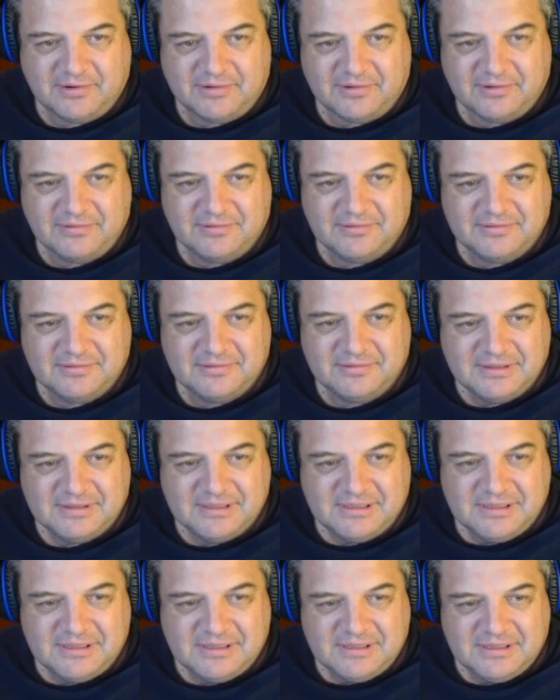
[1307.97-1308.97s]
and
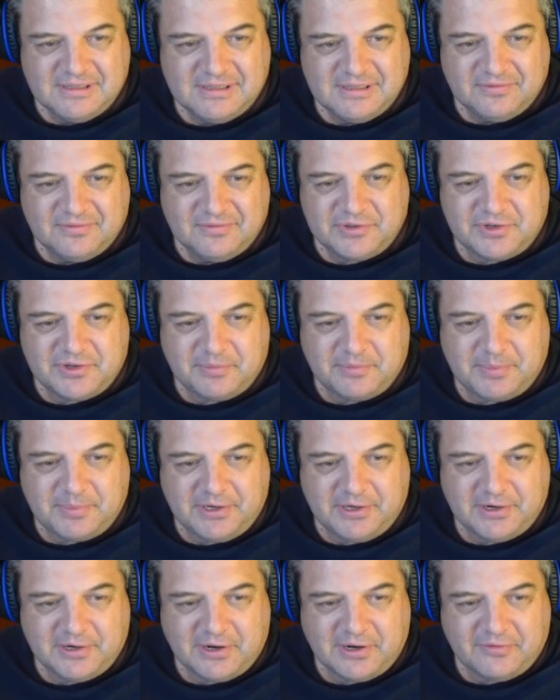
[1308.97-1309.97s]
voice your
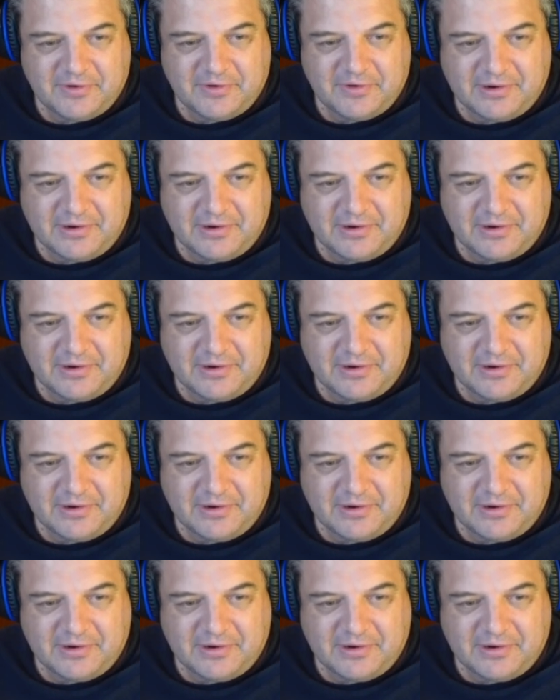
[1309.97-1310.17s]
opinion over